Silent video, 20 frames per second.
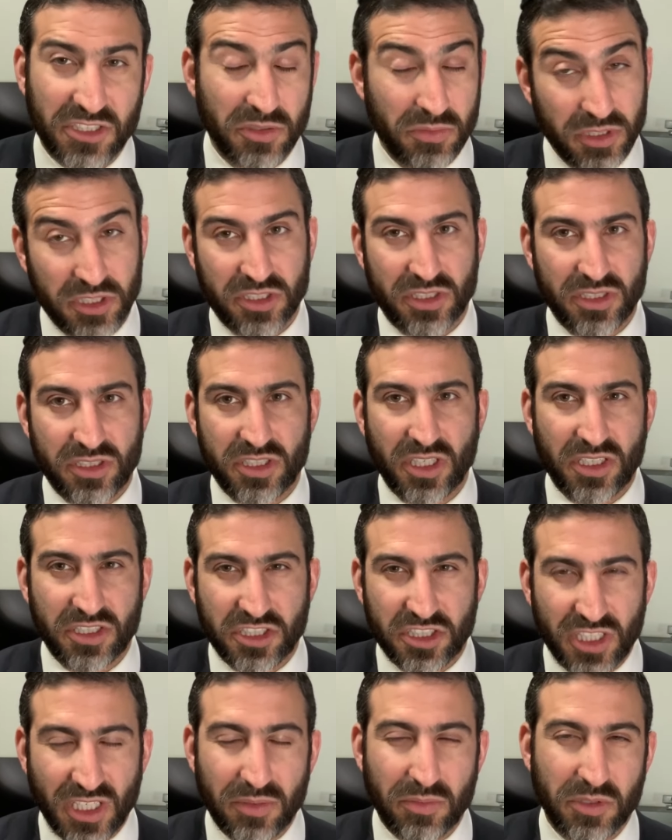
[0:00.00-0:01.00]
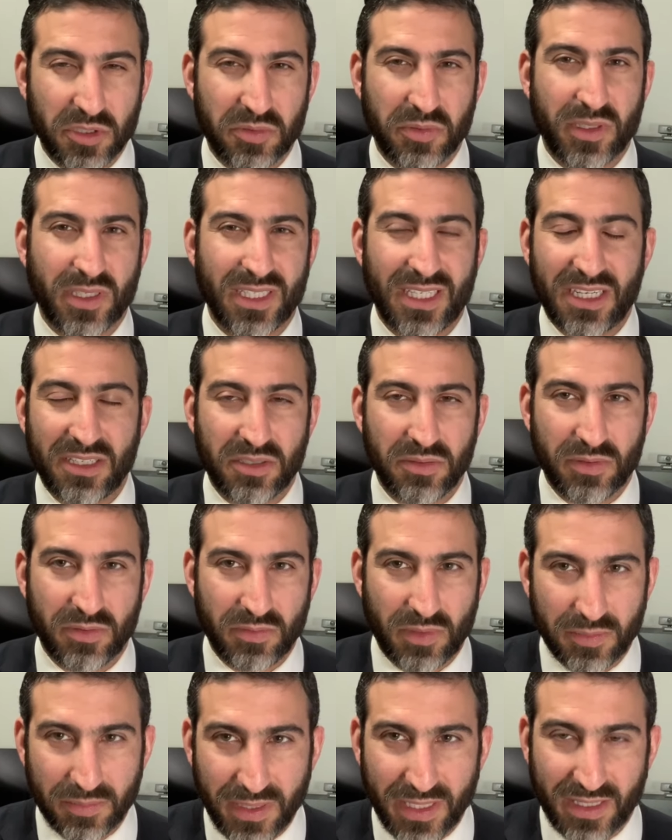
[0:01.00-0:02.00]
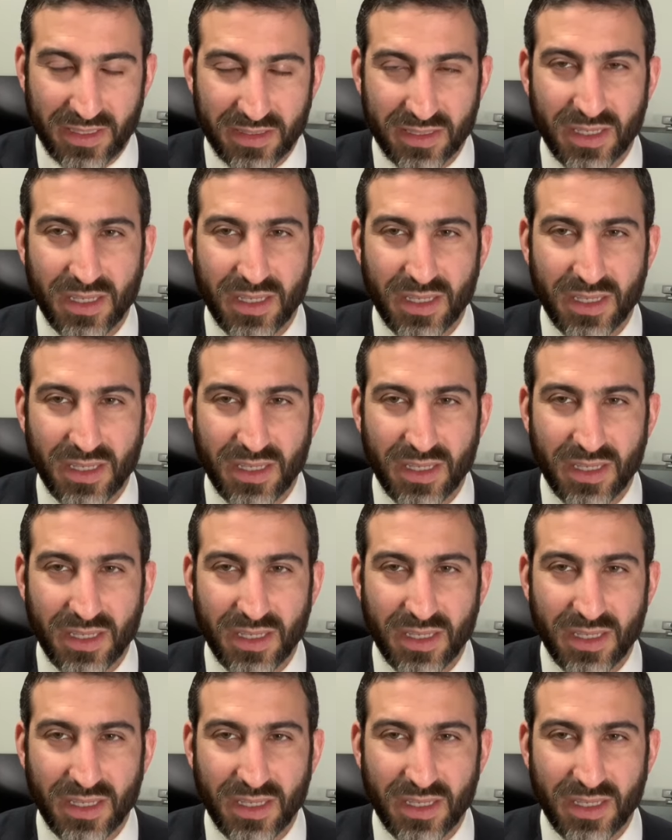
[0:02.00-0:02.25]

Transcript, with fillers: which the judge did, which we're going to get to in 1 minute.